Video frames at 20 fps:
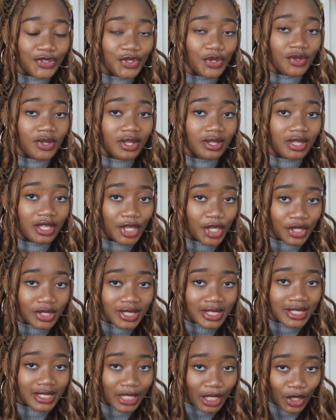so that they could
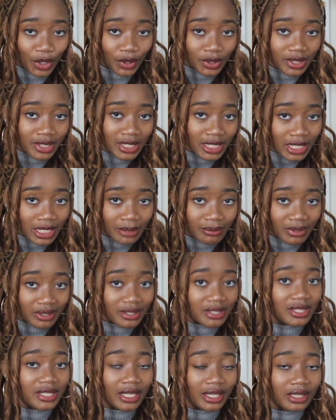stay on team and
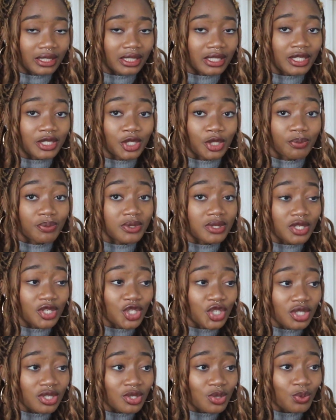stay in leadership
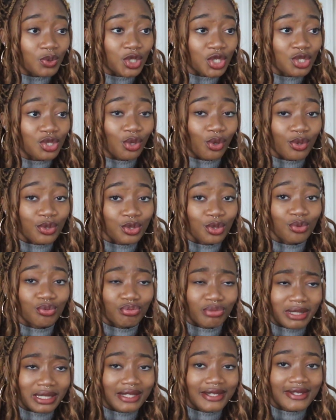positions, which is also
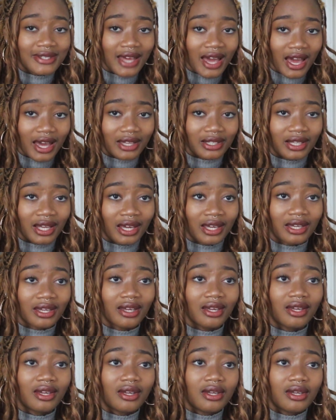really sad. Like,